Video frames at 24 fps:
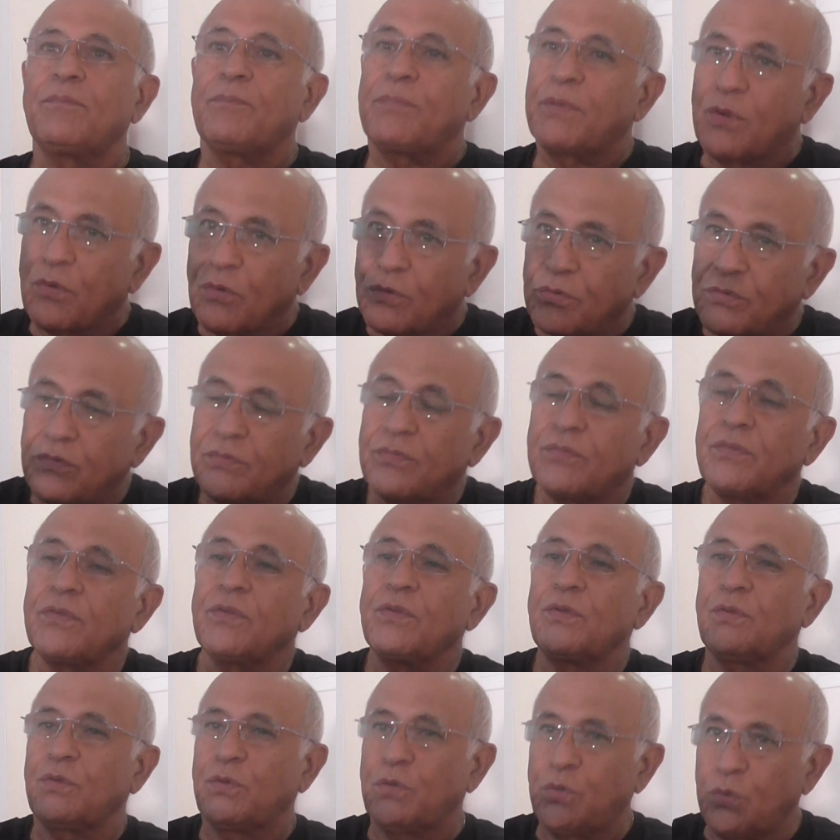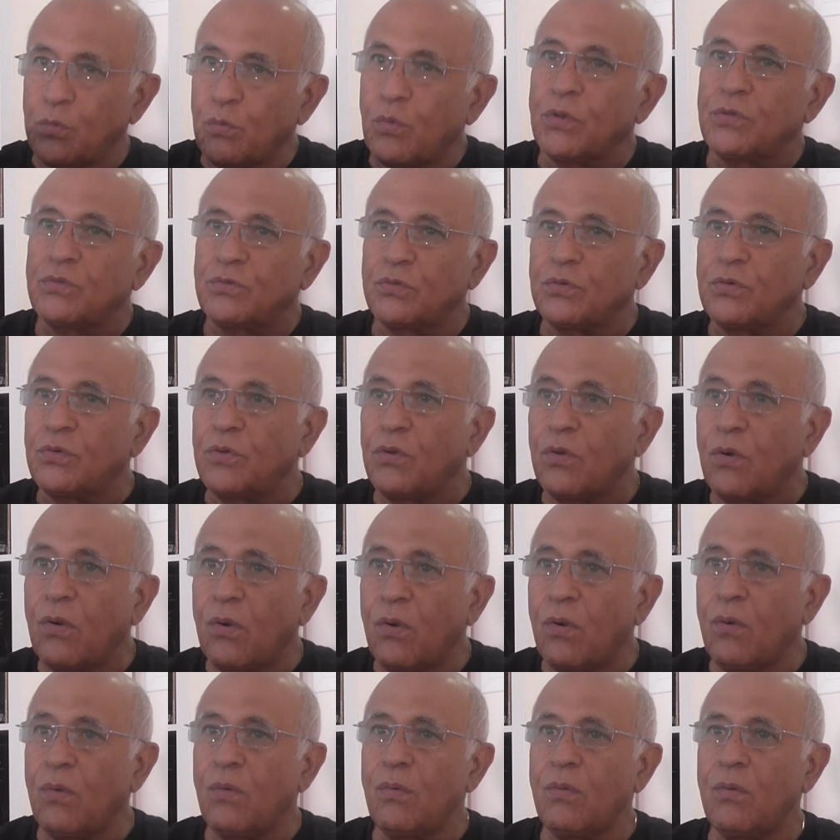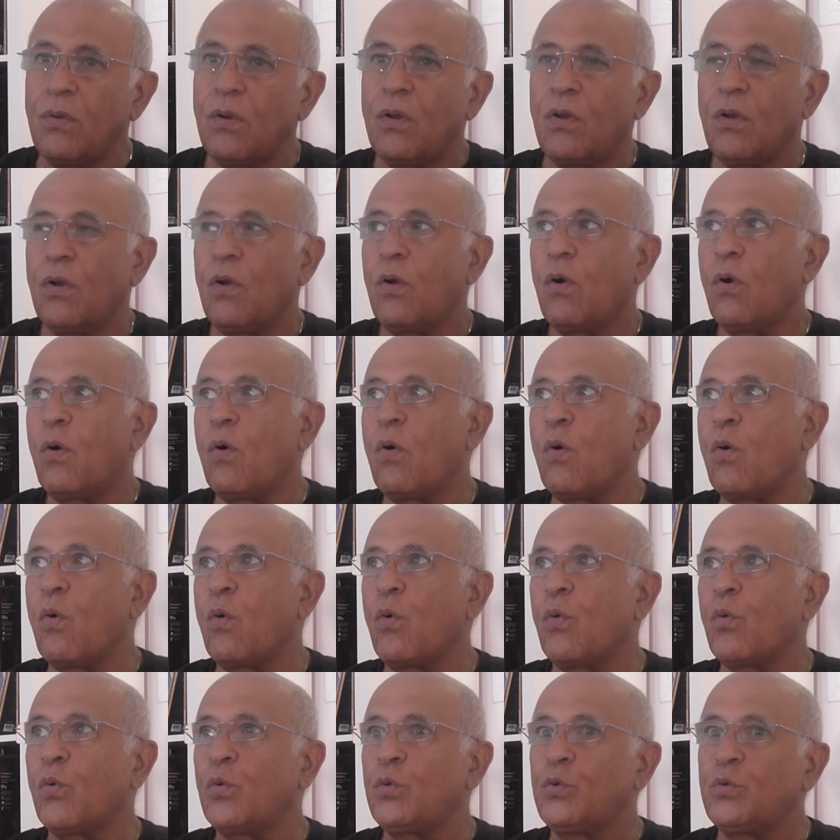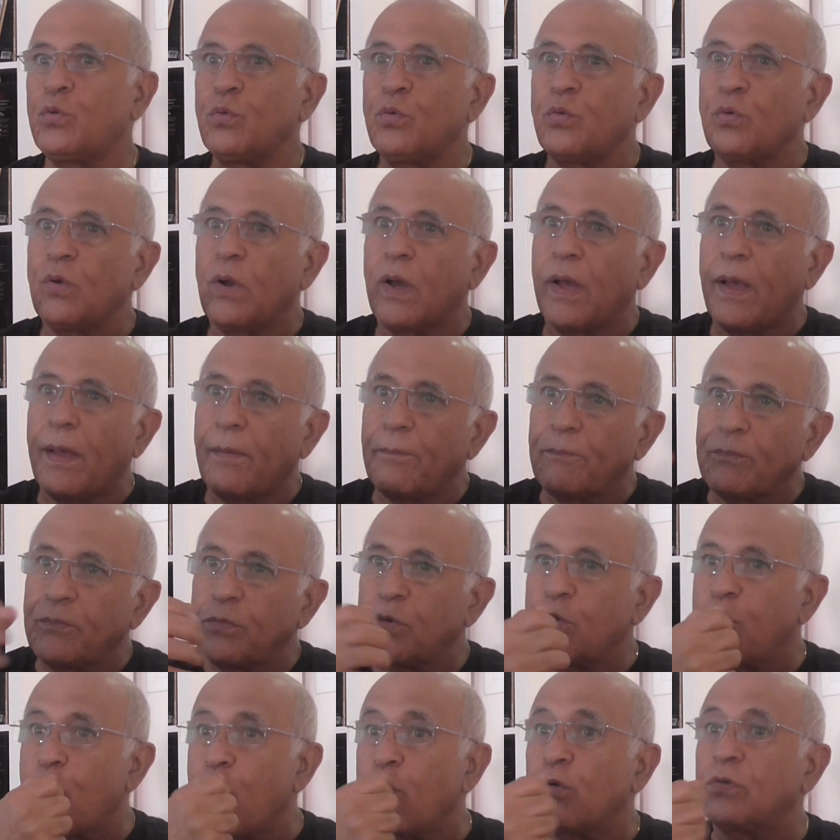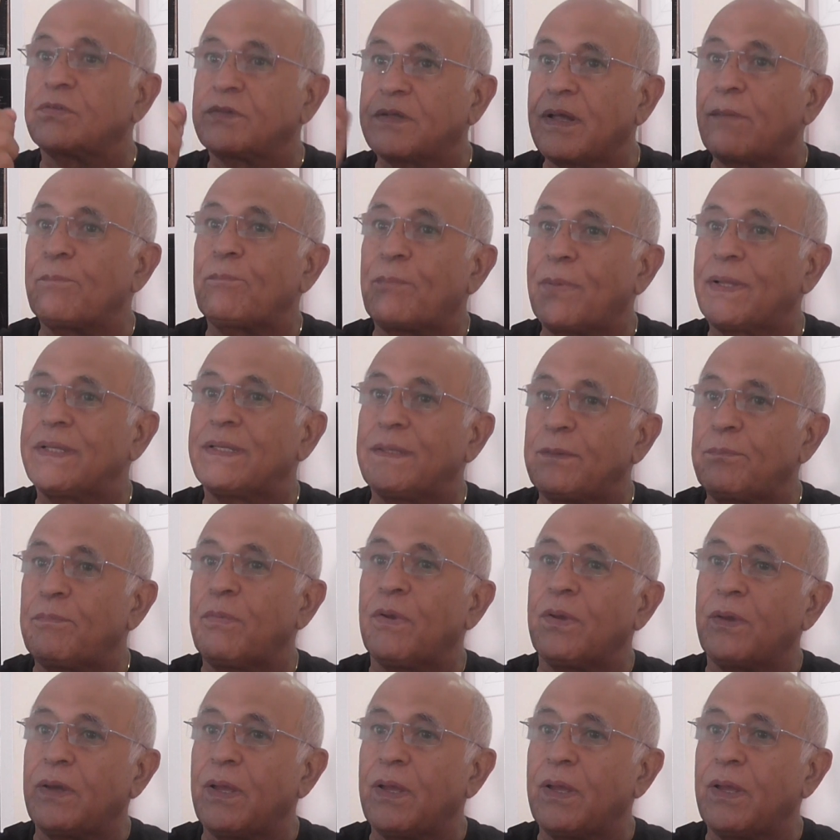because you want to know, or you call somebody